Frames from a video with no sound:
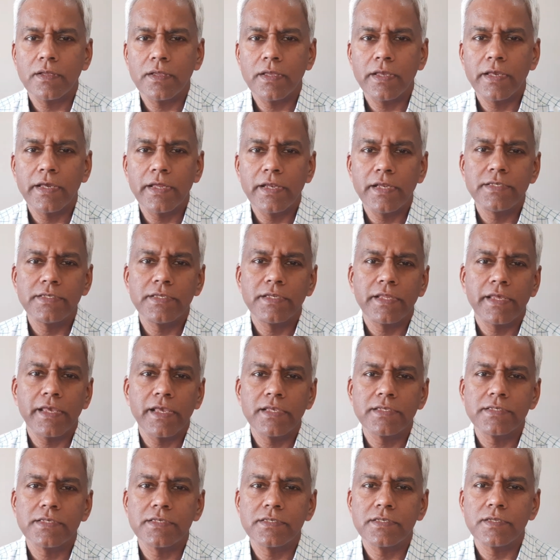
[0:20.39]
increase in
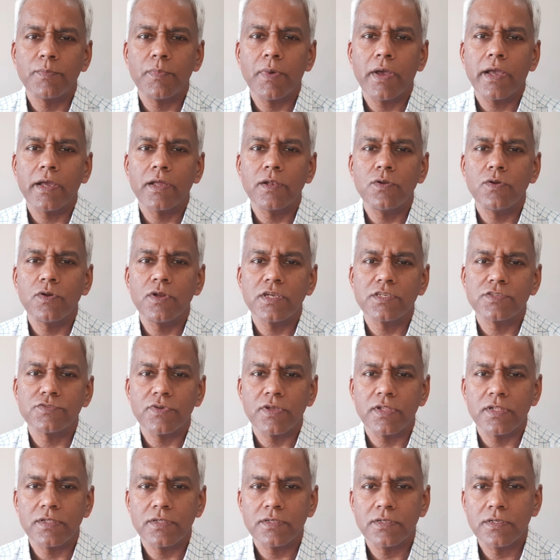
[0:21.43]
cases in Bangalore as
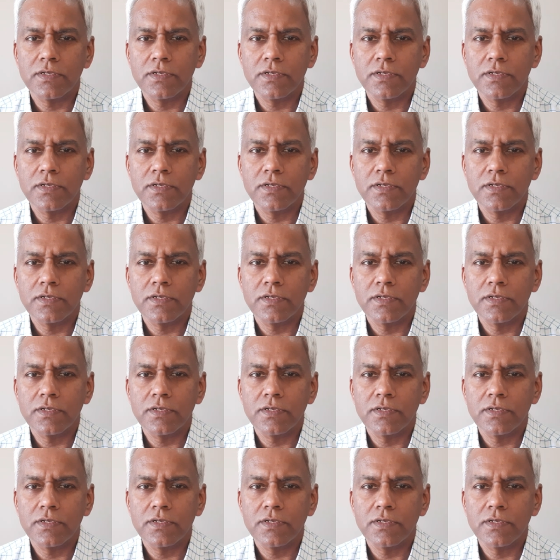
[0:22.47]
well.